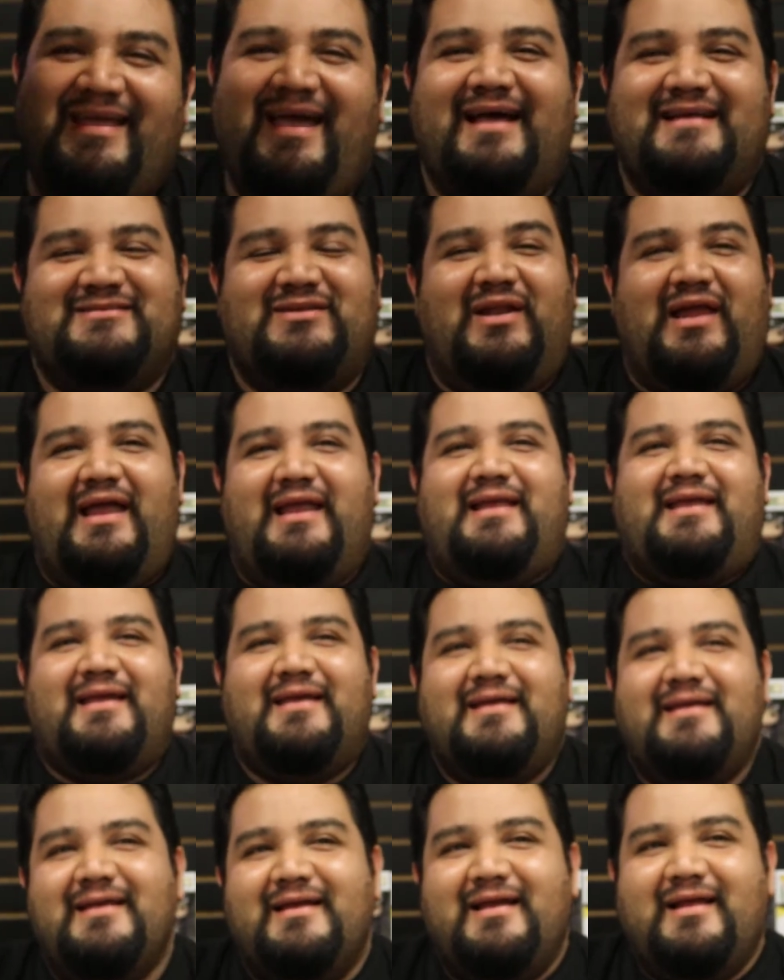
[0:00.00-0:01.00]
Yeah. So
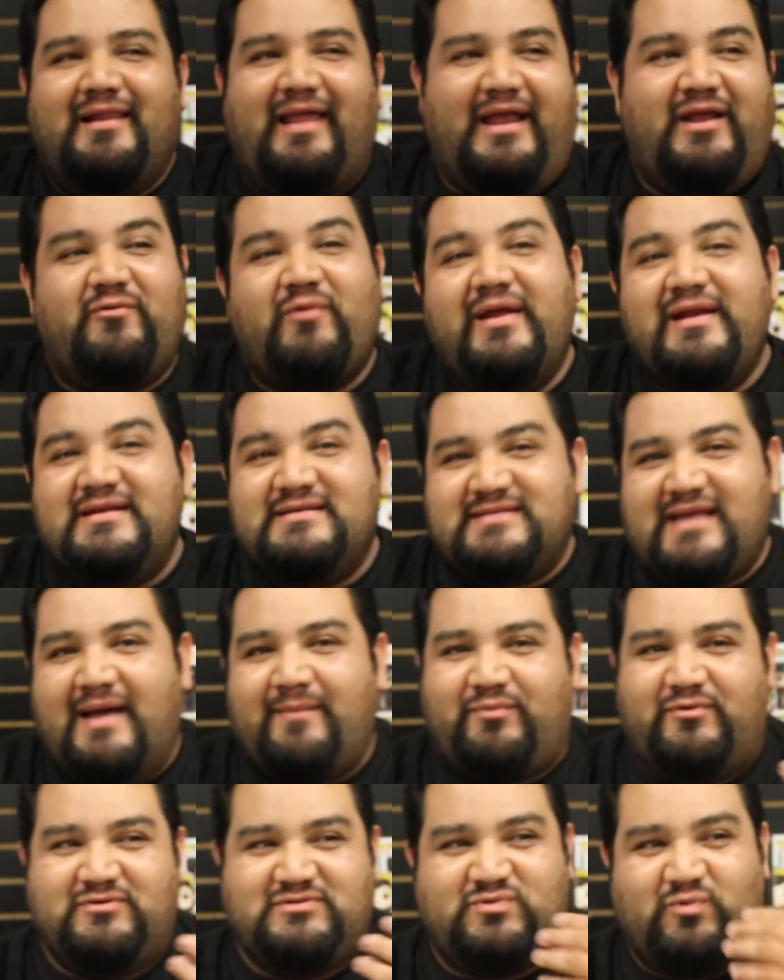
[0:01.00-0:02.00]
like great
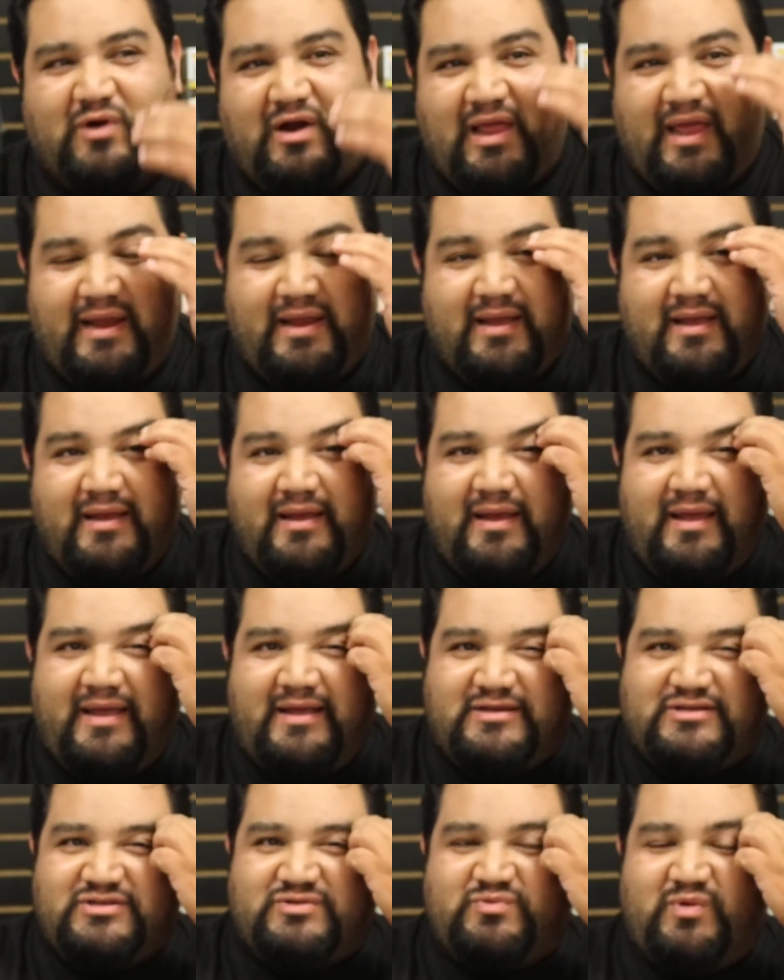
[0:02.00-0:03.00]
examples where like
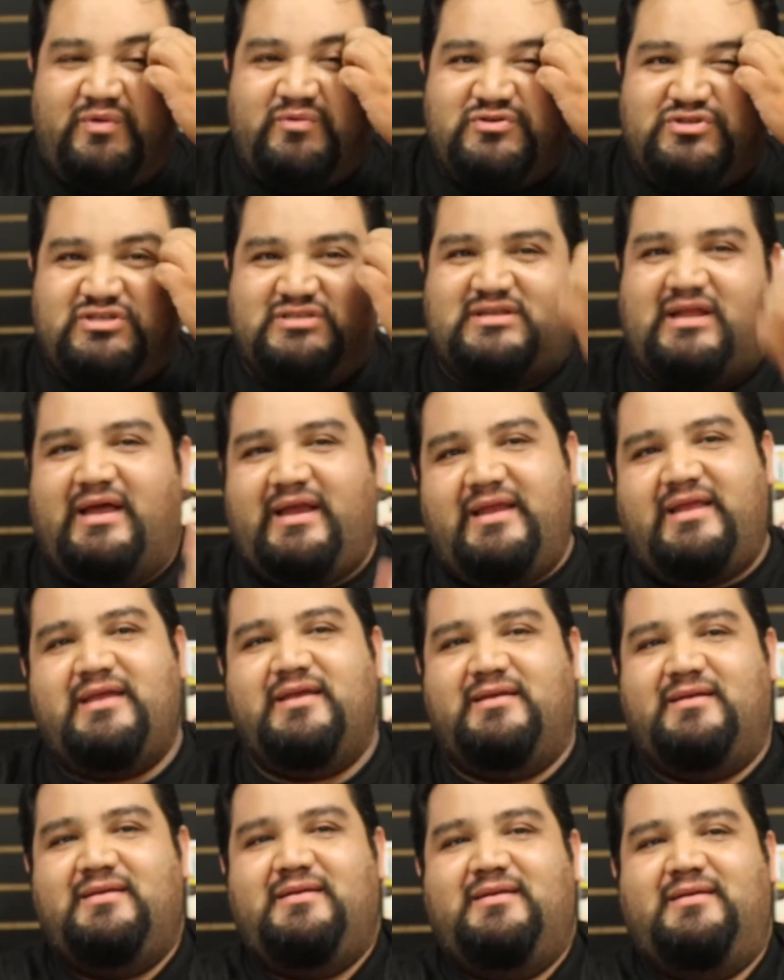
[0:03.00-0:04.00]
it was just like
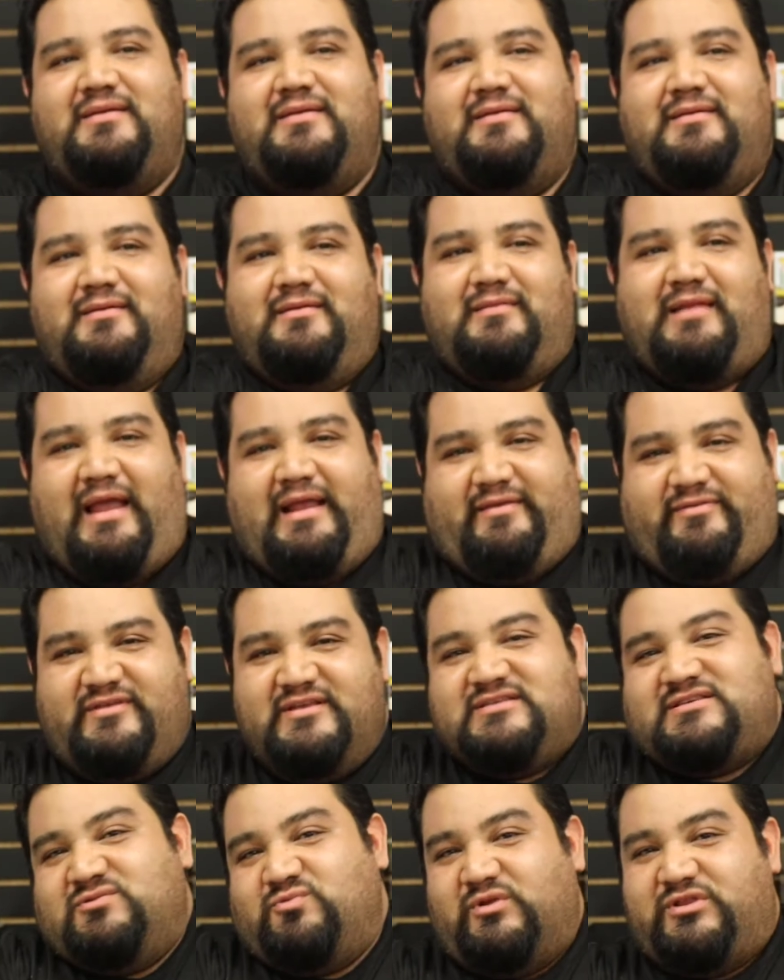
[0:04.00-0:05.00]

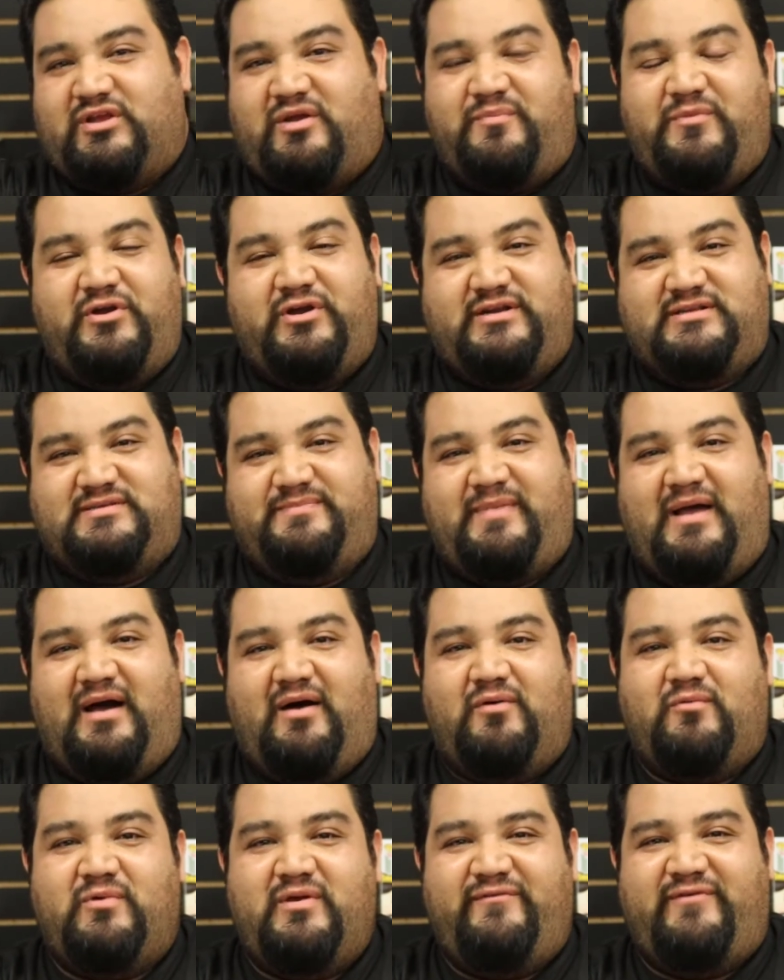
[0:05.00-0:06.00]
this is what the community is
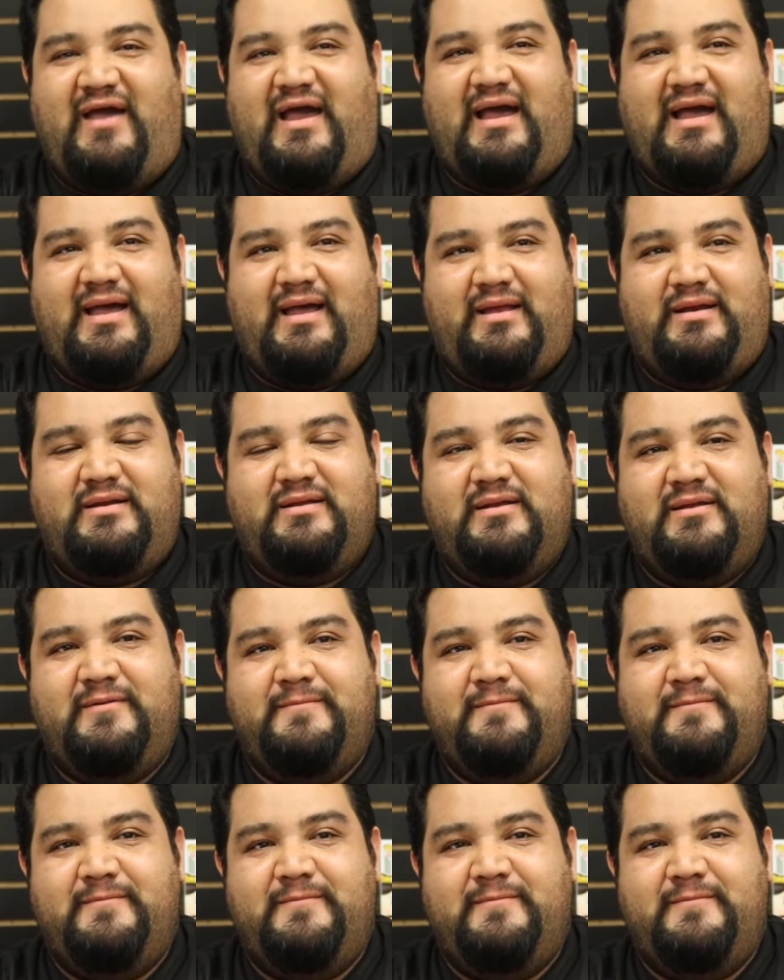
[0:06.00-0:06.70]
about. We've had,